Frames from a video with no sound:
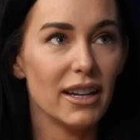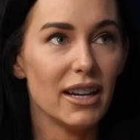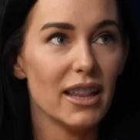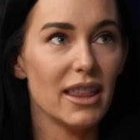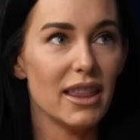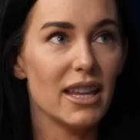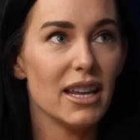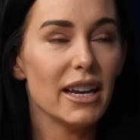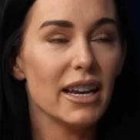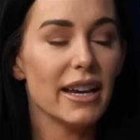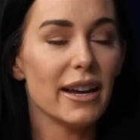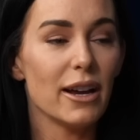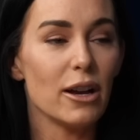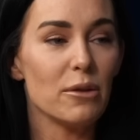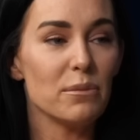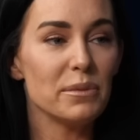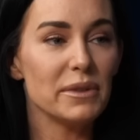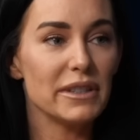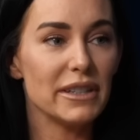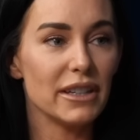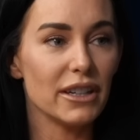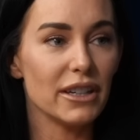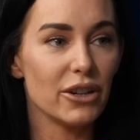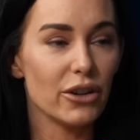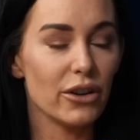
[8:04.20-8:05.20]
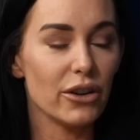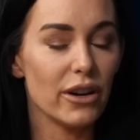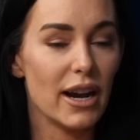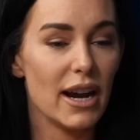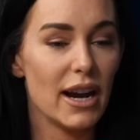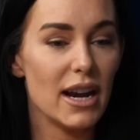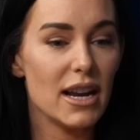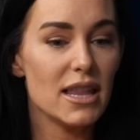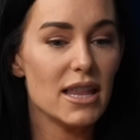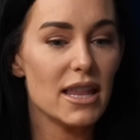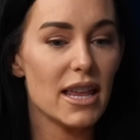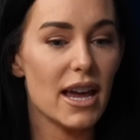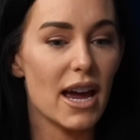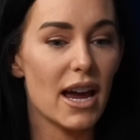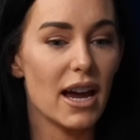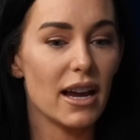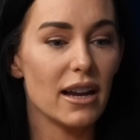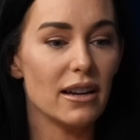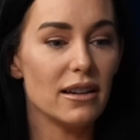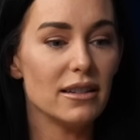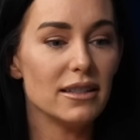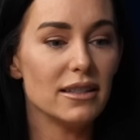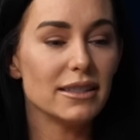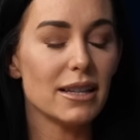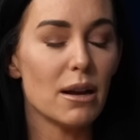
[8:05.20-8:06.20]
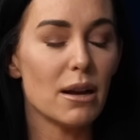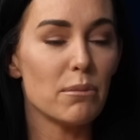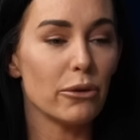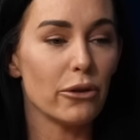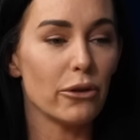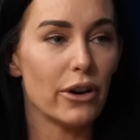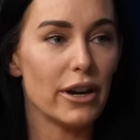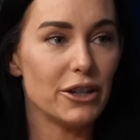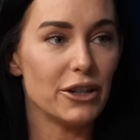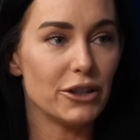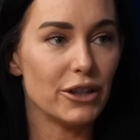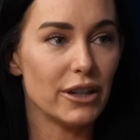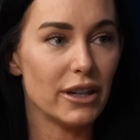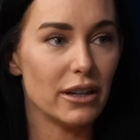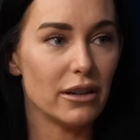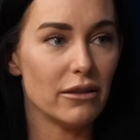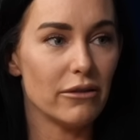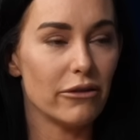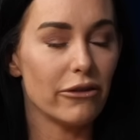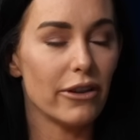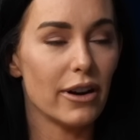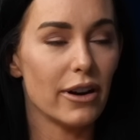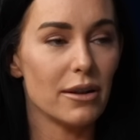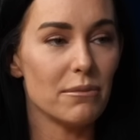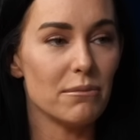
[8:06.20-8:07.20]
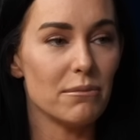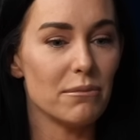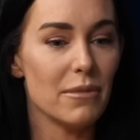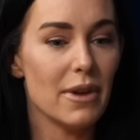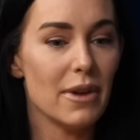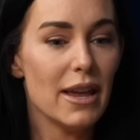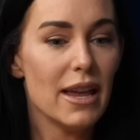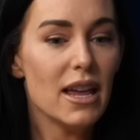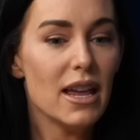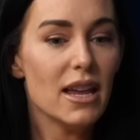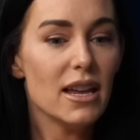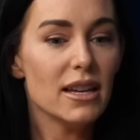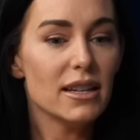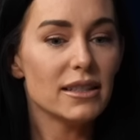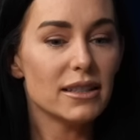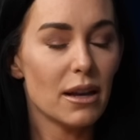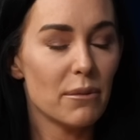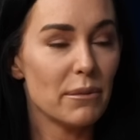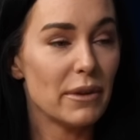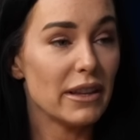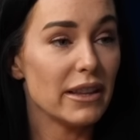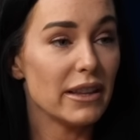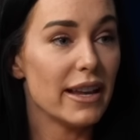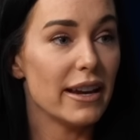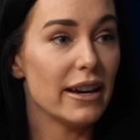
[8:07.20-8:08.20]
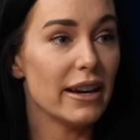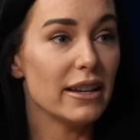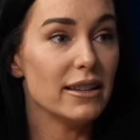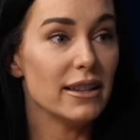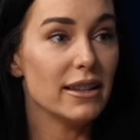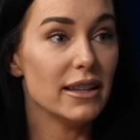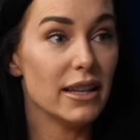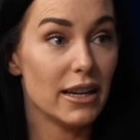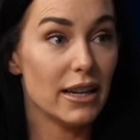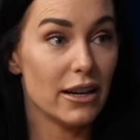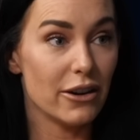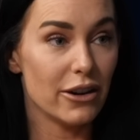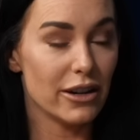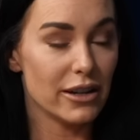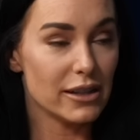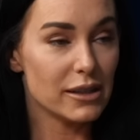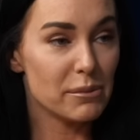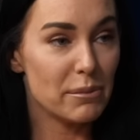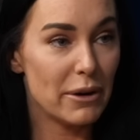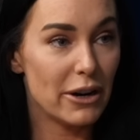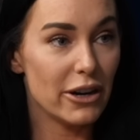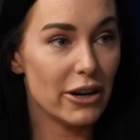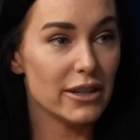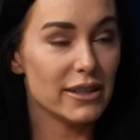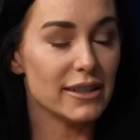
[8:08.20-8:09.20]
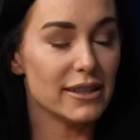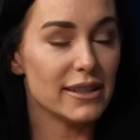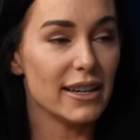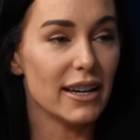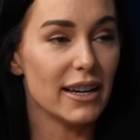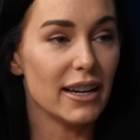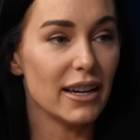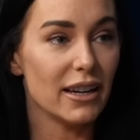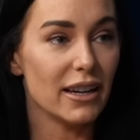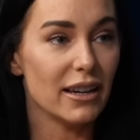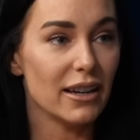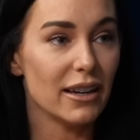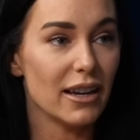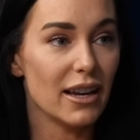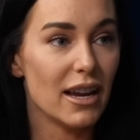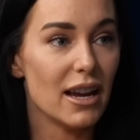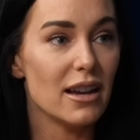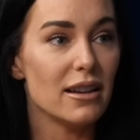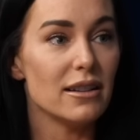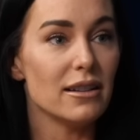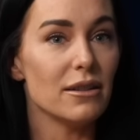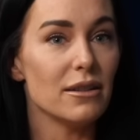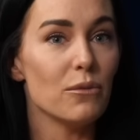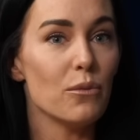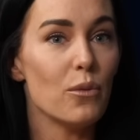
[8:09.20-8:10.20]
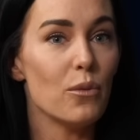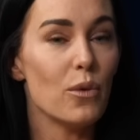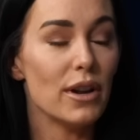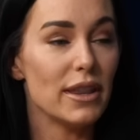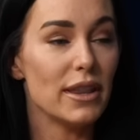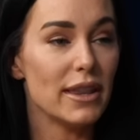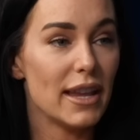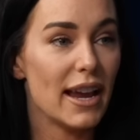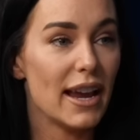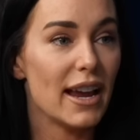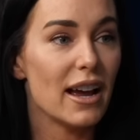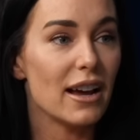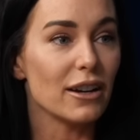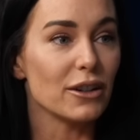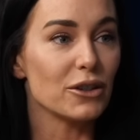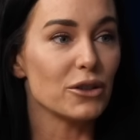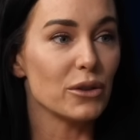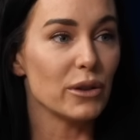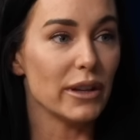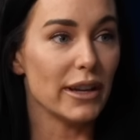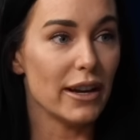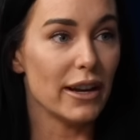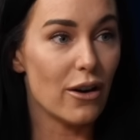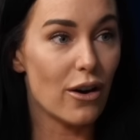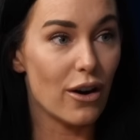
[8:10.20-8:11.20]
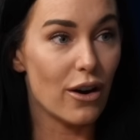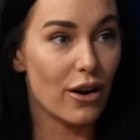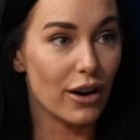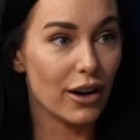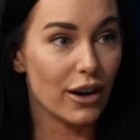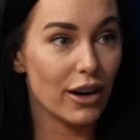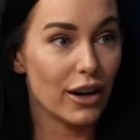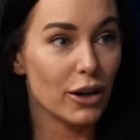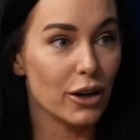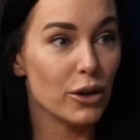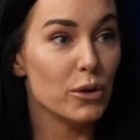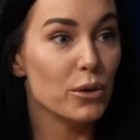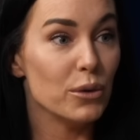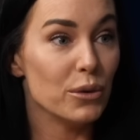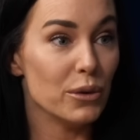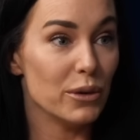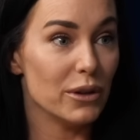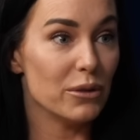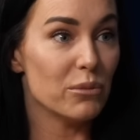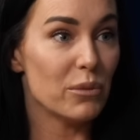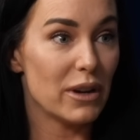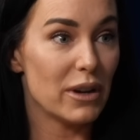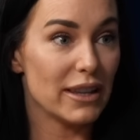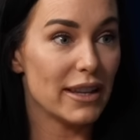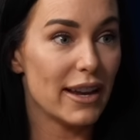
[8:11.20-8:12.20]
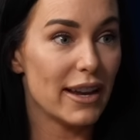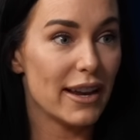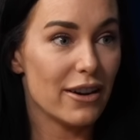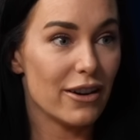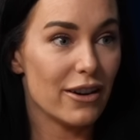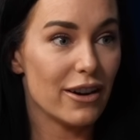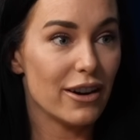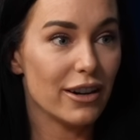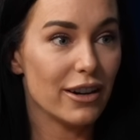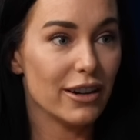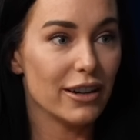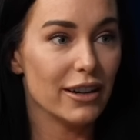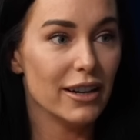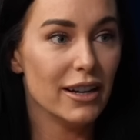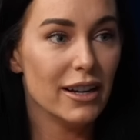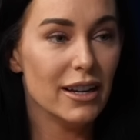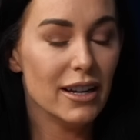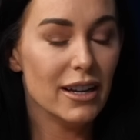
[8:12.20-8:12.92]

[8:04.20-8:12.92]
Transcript: And I think it helps to create that separation from something that they're experiencing and what they actually are, who right. and what they are.